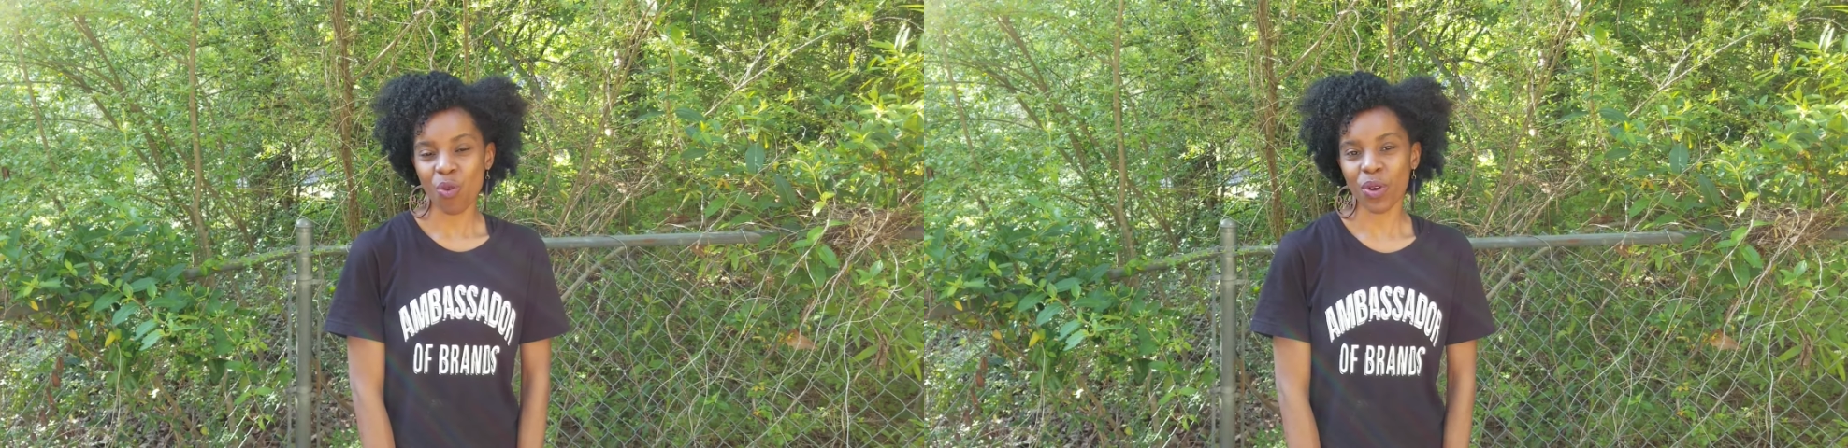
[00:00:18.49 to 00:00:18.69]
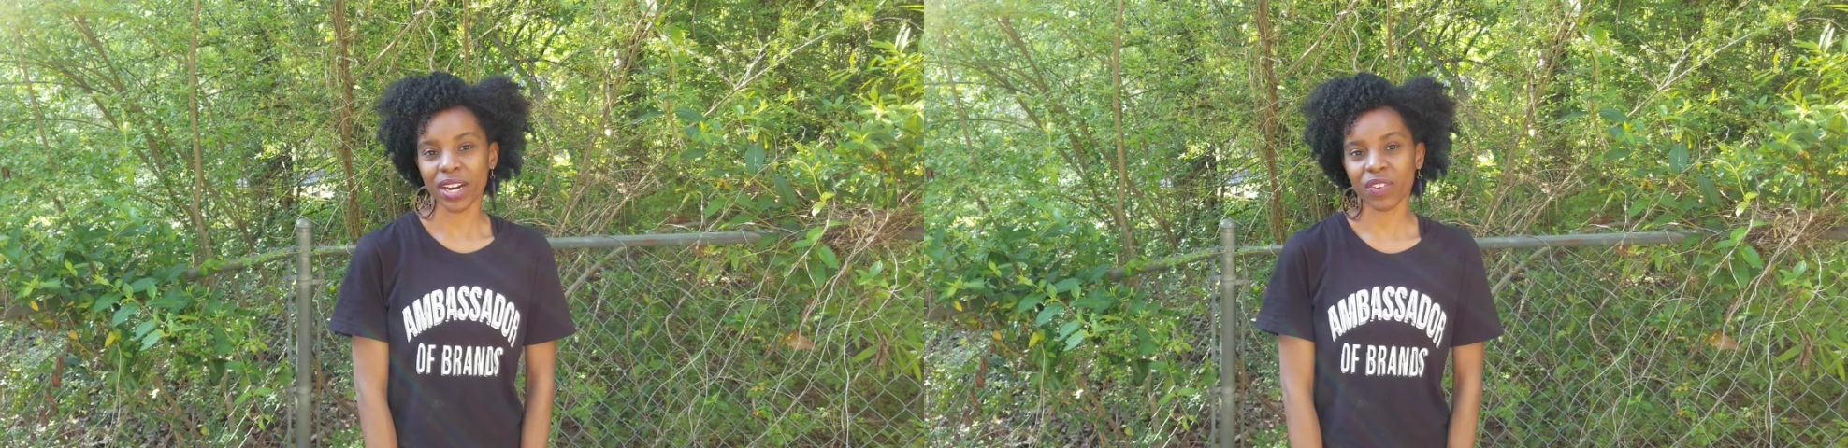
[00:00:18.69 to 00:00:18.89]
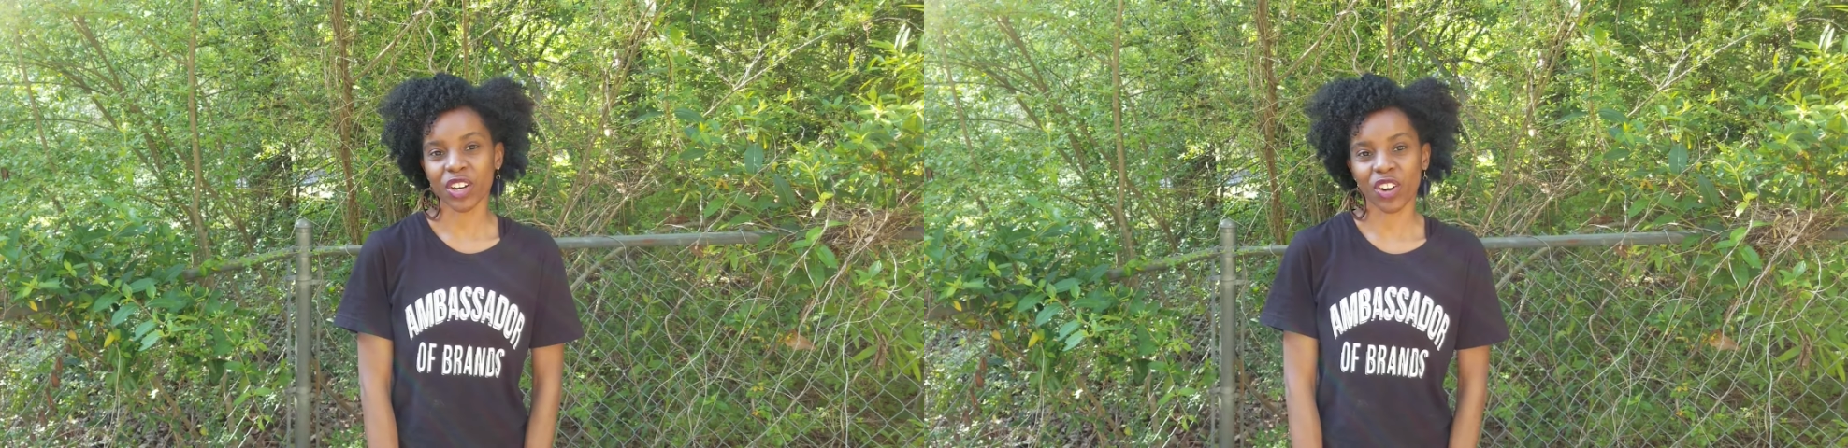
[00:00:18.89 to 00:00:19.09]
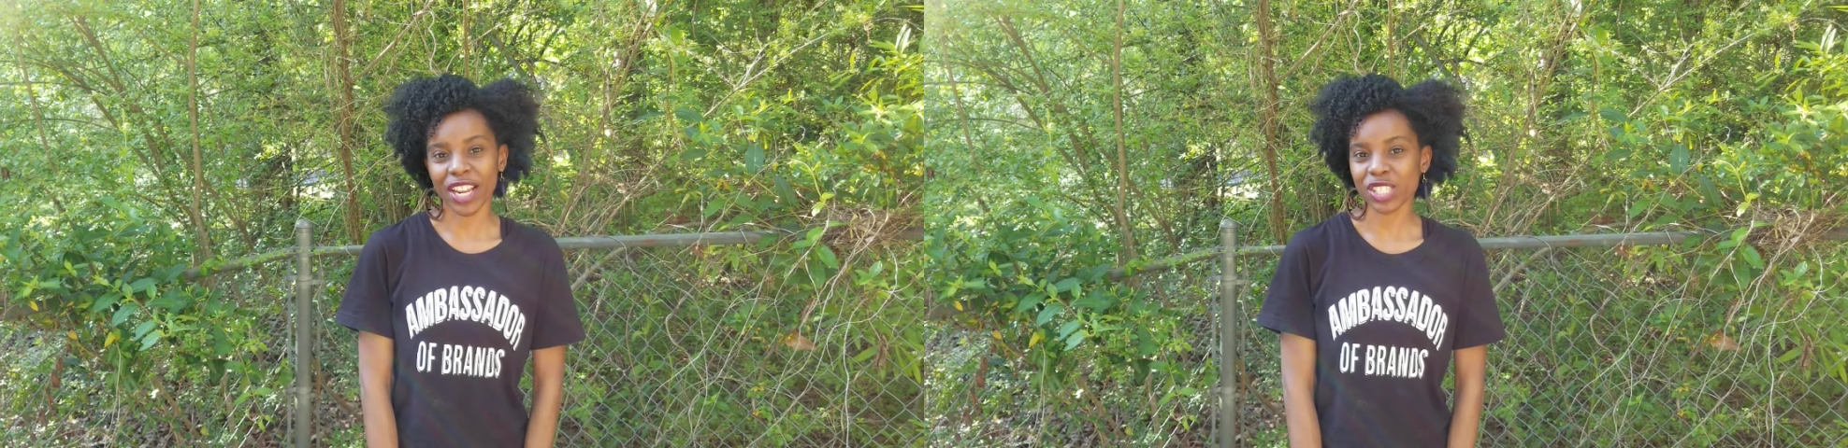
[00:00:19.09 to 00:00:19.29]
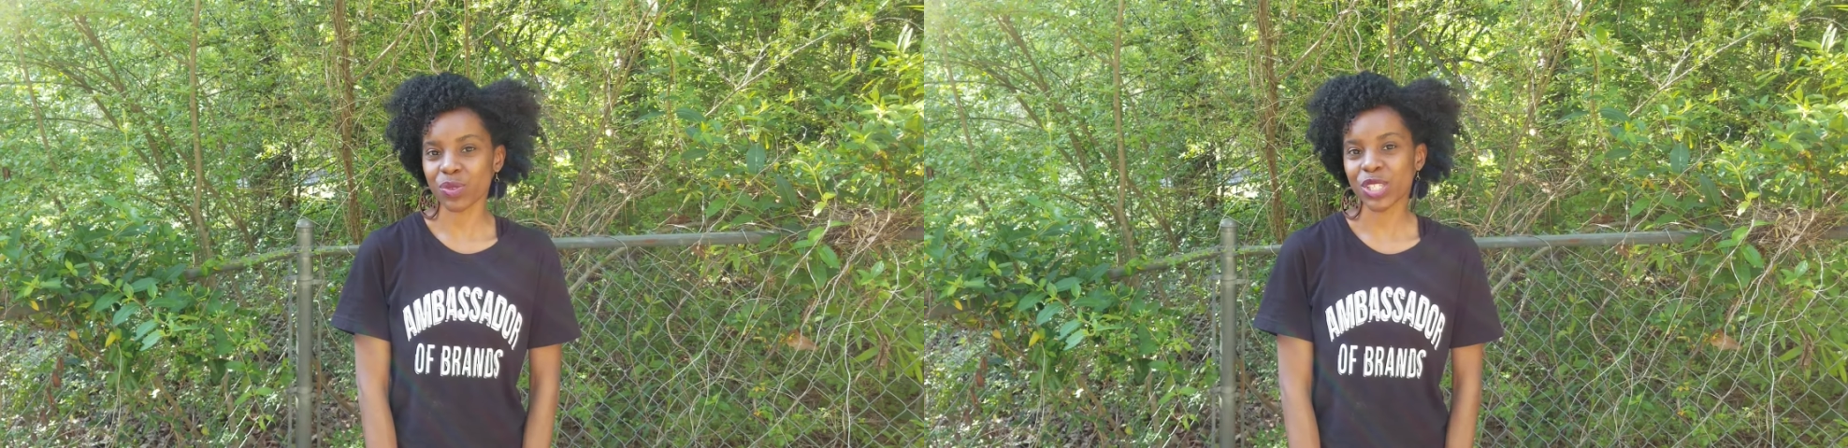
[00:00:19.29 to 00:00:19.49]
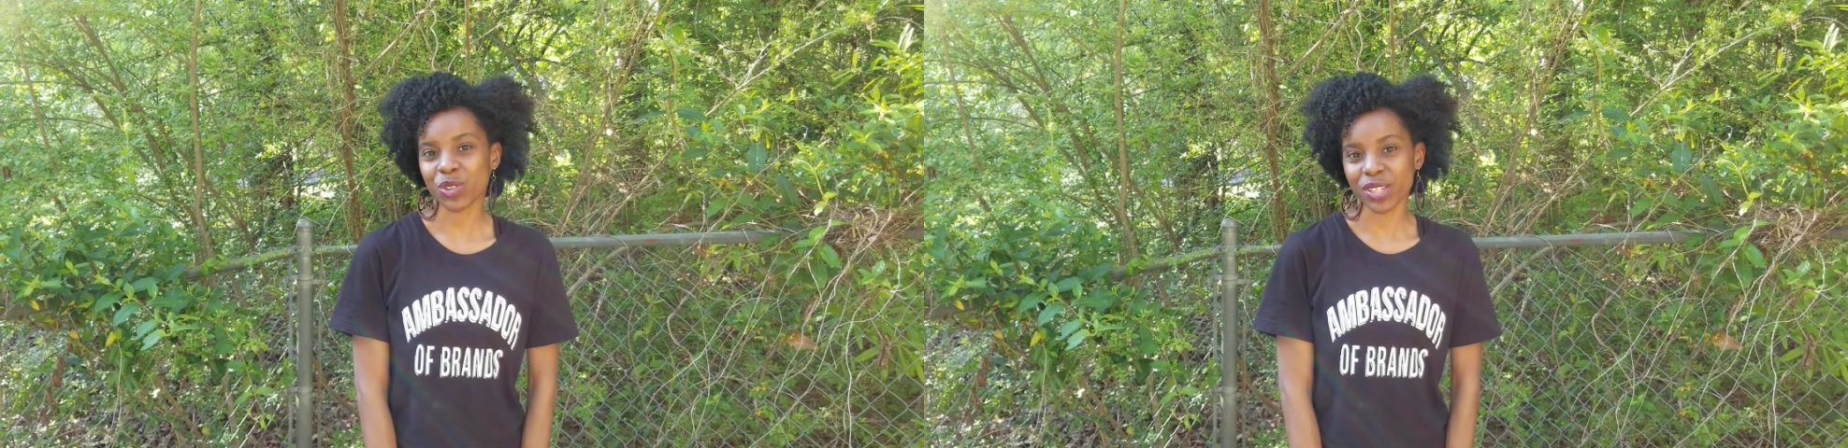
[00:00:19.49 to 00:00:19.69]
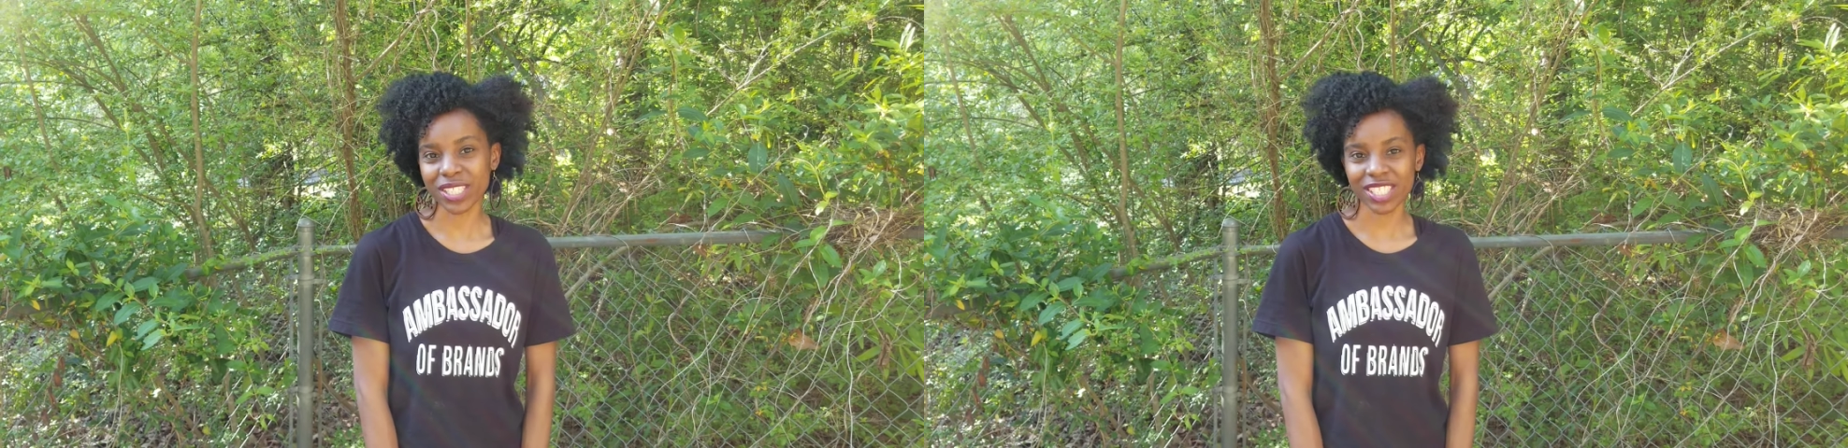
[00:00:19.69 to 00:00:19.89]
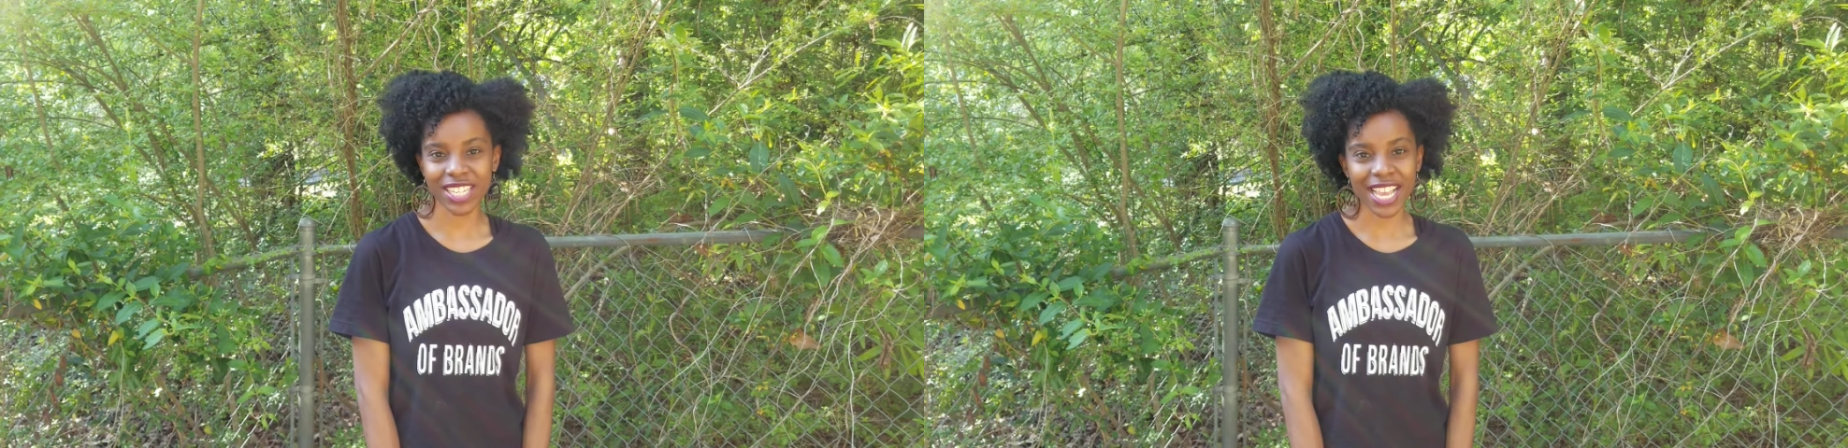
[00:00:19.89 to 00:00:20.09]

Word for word: One of her greatest resources she